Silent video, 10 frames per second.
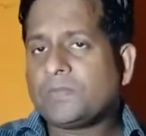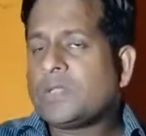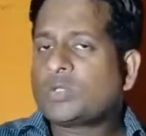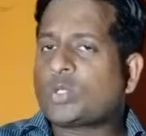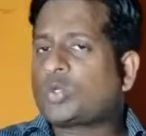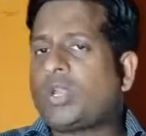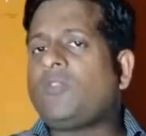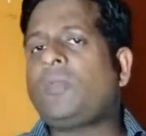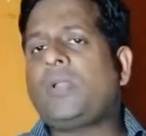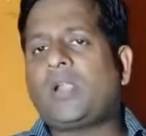So today
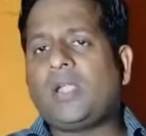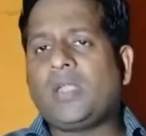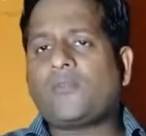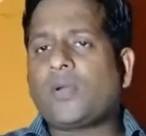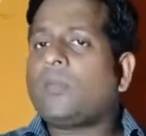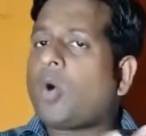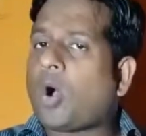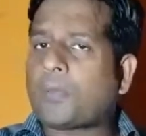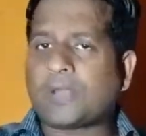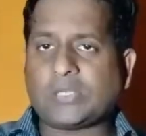we'll be learning from
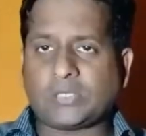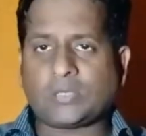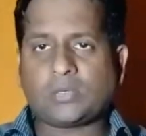operator.